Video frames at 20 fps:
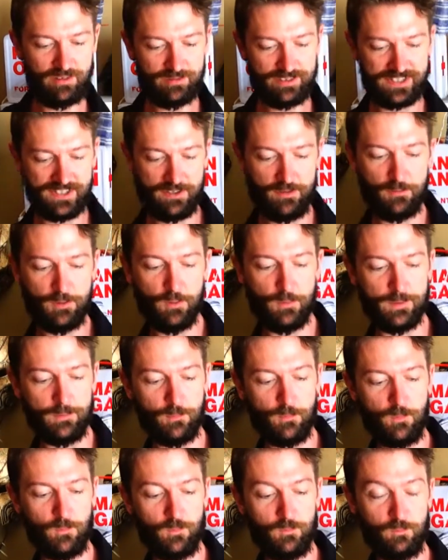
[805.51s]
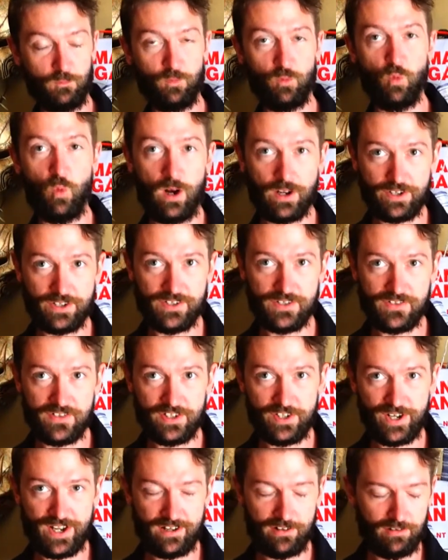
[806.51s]
because I know no one watches the
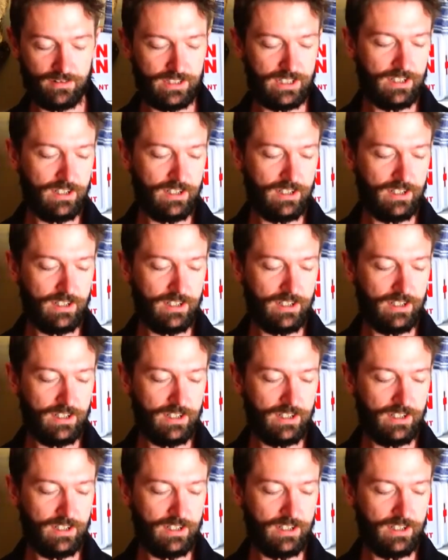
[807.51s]
channel,